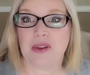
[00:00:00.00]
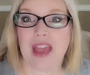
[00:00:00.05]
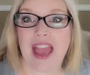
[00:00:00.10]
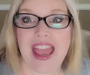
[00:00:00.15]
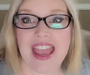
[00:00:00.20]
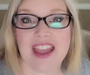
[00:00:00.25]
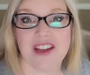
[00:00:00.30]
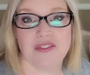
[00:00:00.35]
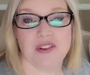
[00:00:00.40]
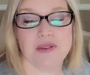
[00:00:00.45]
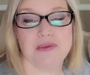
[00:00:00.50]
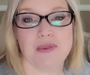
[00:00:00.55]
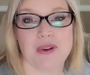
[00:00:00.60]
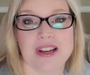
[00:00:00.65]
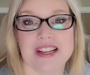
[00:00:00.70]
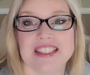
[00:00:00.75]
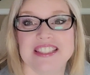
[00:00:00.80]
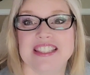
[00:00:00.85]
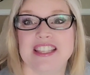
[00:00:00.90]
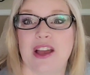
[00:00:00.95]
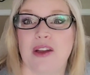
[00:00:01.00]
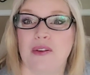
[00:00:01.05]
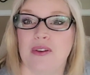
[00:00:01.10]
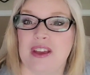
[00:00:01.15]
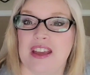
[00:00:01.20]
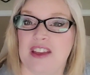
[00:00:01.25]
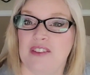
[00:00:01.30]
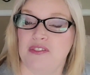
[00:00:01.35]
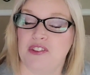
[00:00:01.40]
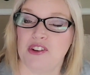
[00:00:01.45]
Okay, everyone,
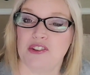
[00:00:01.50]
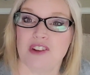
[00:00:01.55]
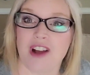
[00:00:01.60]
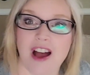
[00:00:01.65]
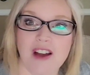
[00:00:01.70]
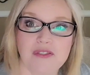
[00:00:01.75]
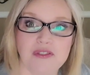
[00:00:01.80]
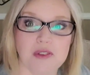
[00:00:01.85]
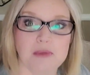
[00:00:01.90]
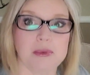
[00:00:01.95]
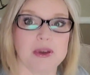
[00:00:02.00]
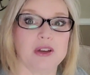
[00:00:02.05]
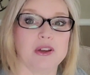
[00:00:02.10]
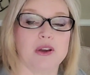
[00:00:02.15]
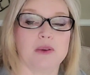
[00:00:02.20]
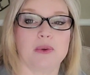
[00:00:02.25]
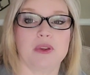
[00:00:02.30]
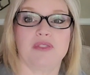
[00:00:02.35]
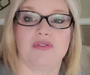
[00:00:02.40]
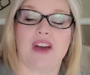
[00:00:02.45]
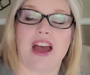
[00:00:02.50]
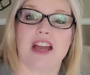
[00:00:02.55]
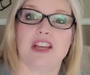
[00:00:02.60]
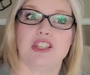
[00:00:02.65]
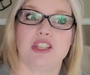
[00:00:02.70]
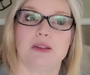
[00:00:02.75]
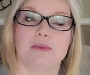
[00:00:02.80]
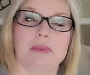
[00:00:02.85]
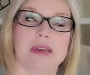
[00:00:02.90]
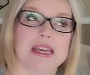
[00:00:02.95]
so if you're not familiar with
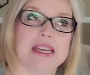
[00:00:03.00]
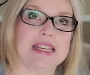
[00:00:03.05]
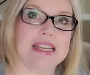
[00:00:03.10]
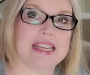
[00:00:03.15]
Fashom,